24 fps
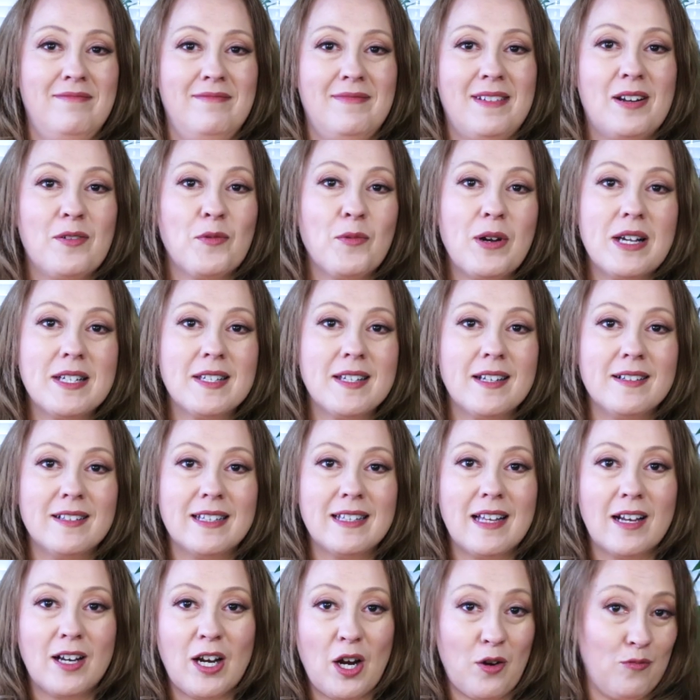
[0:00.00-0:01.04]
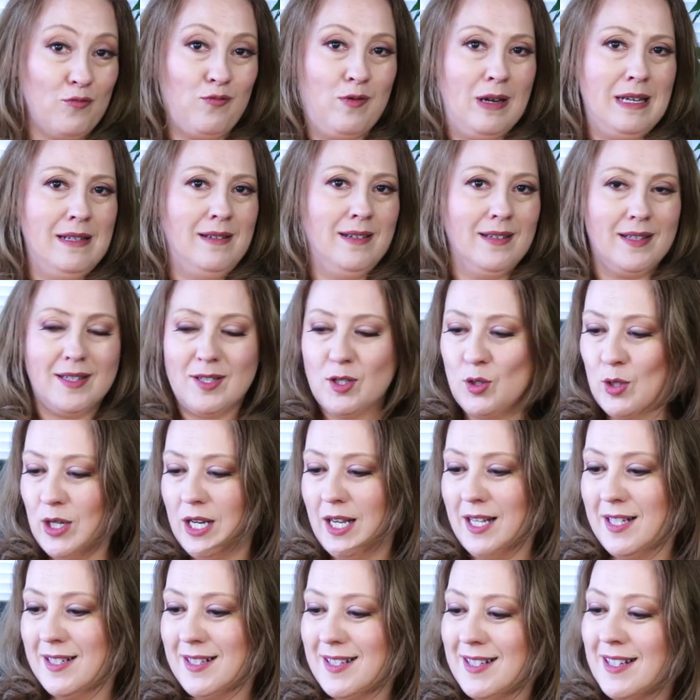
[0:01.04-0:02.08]
I don't know why I said it like that, courageous
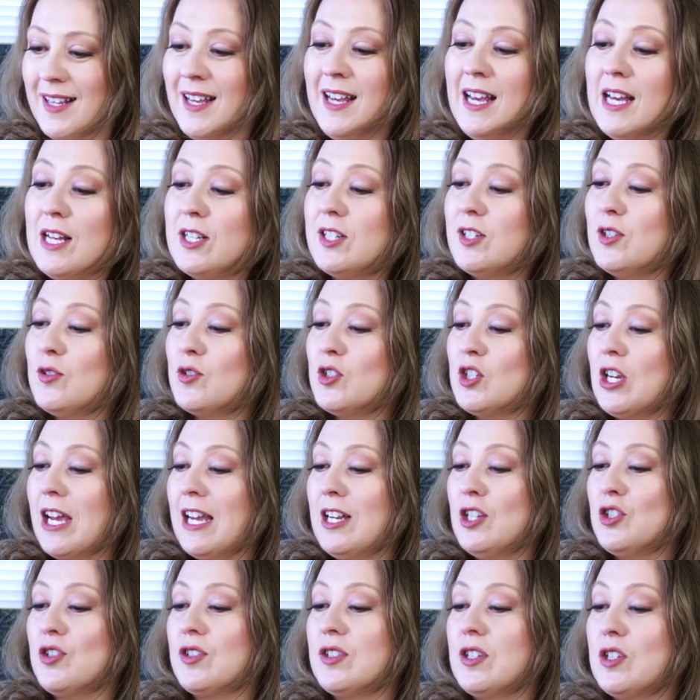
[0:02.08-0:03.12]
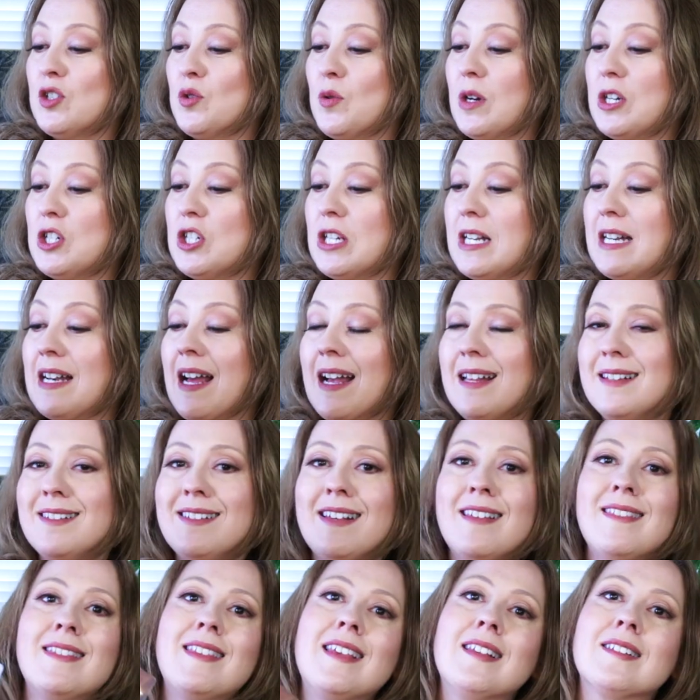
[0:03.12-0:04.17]
choice to change your situation. Not
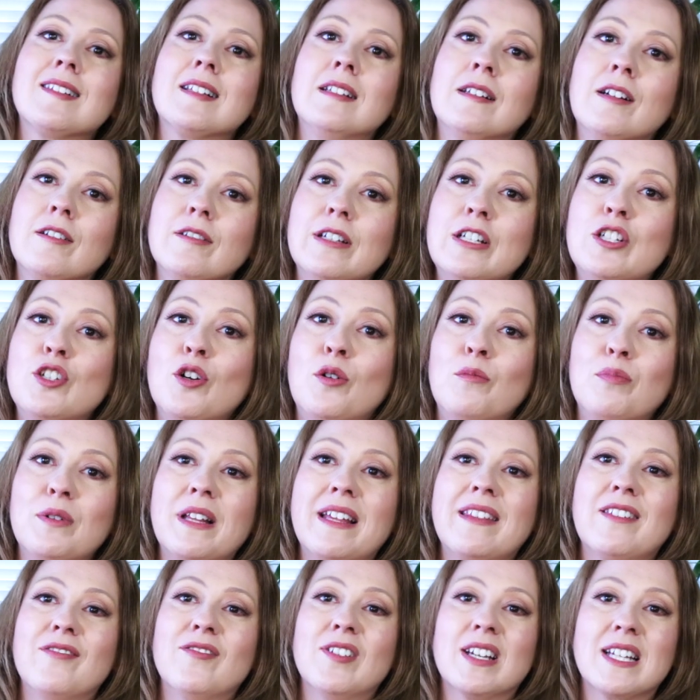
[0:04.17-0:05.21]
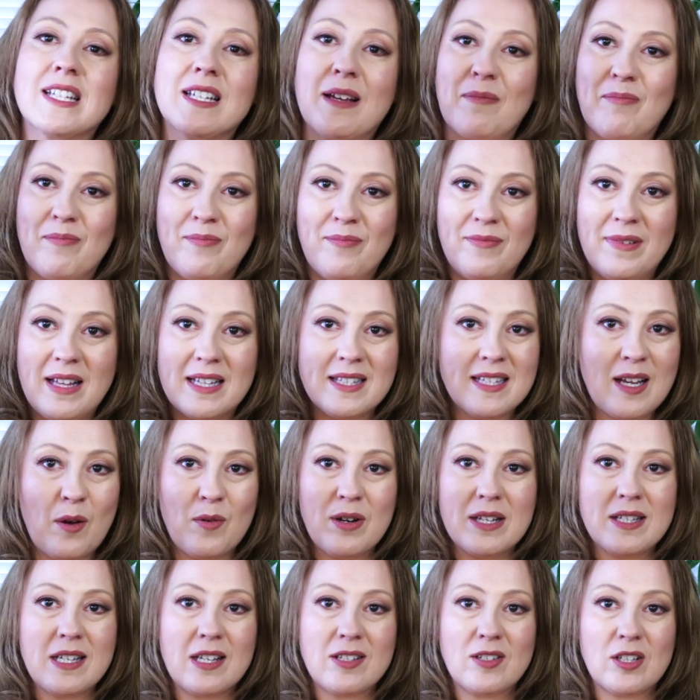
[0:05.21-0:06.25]
seeing things clearly, don't play the victim. That's not what
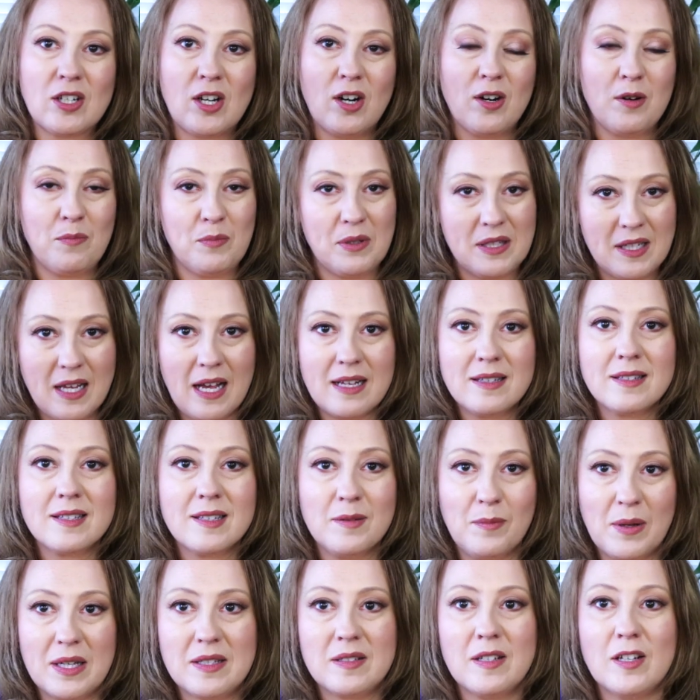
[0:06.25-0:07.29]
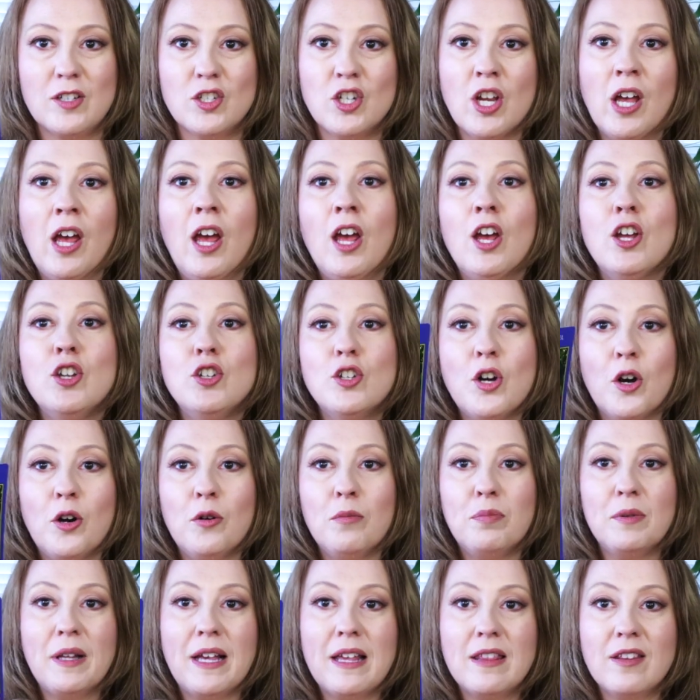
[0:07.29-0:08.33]
it says on the card, but that's the message. Don't
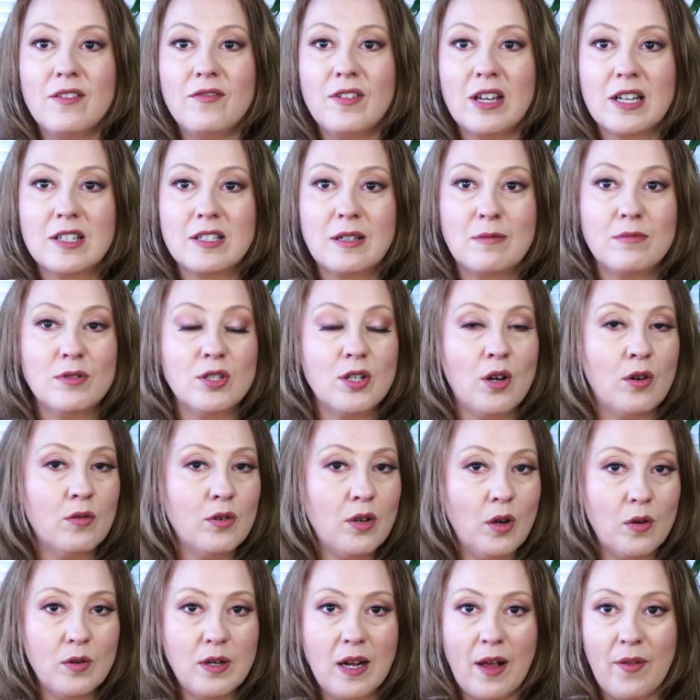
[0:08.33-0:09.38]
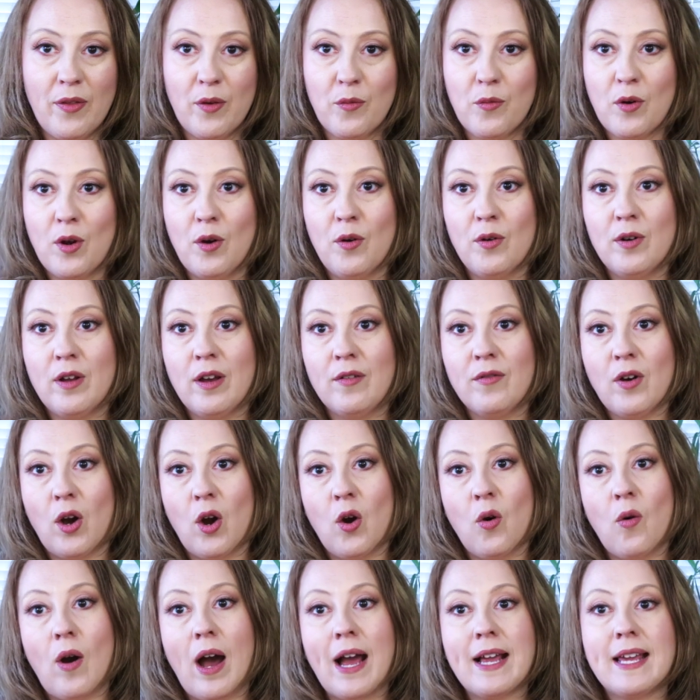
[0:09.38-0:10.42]
play the victim. Don't go down the road of,
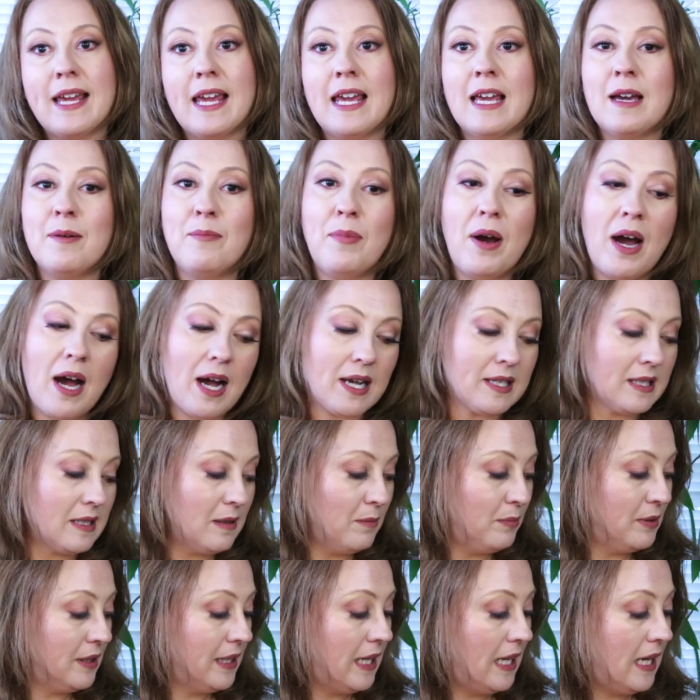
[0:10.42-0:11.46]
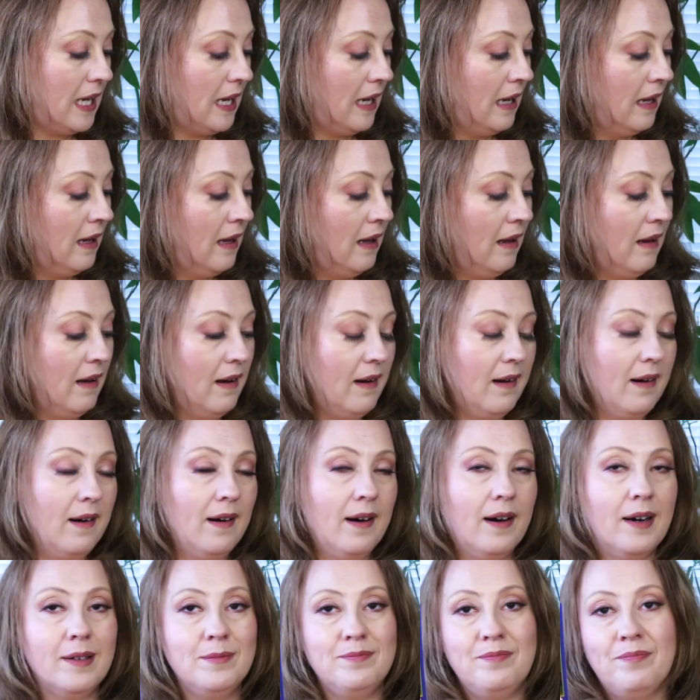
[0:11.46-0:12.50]
oh, I can't possibly
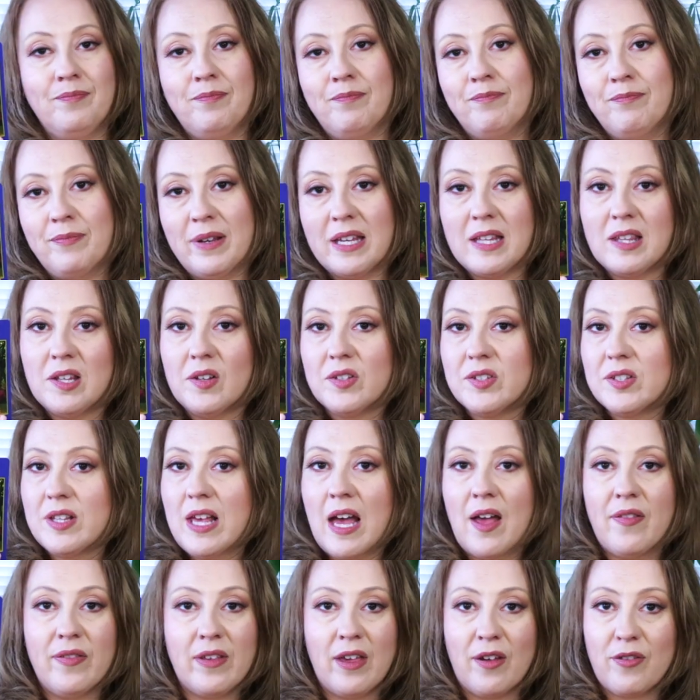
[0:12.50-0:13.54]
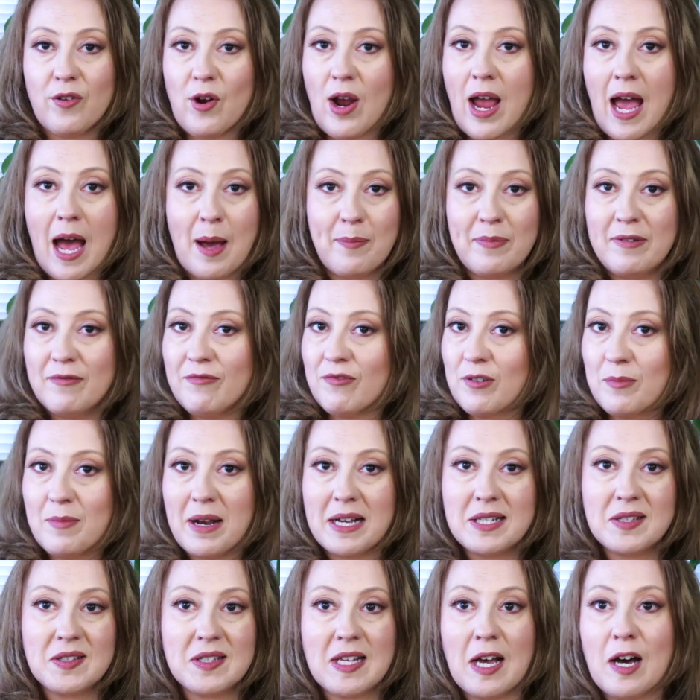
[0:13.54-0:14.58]
um, make this, that, and the other happen for
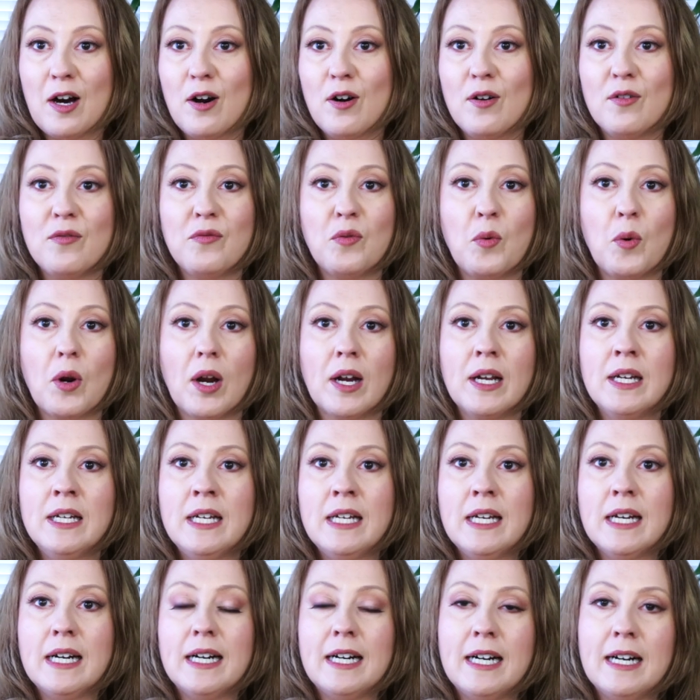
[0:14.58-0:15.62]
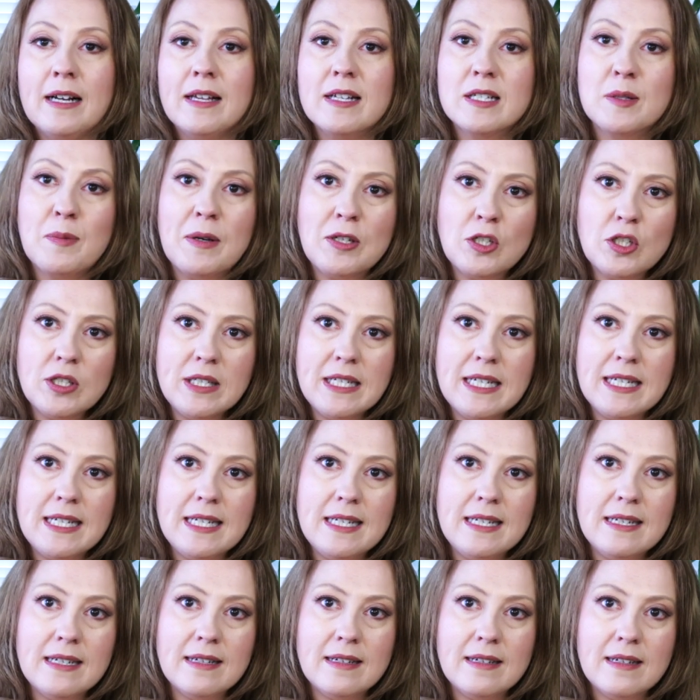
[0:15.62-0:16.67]
myself. Or uh,
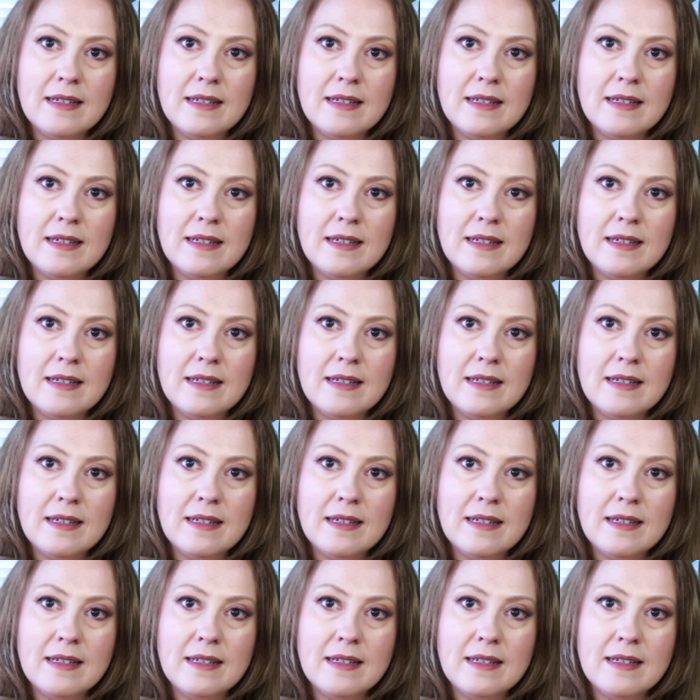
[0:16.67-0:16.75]
especially,